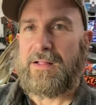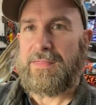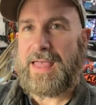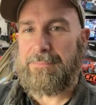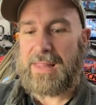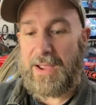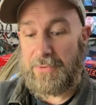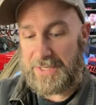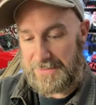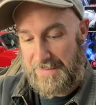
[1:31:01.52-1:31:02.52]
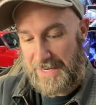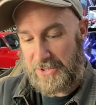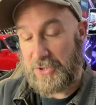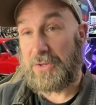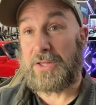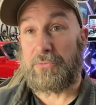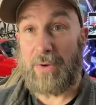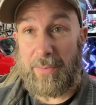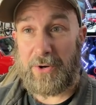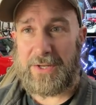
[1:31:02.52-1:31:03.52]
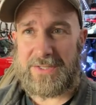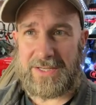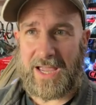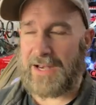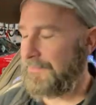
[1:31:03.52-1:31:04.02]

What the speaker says: that plywood is making sure that the rubber doesn't kind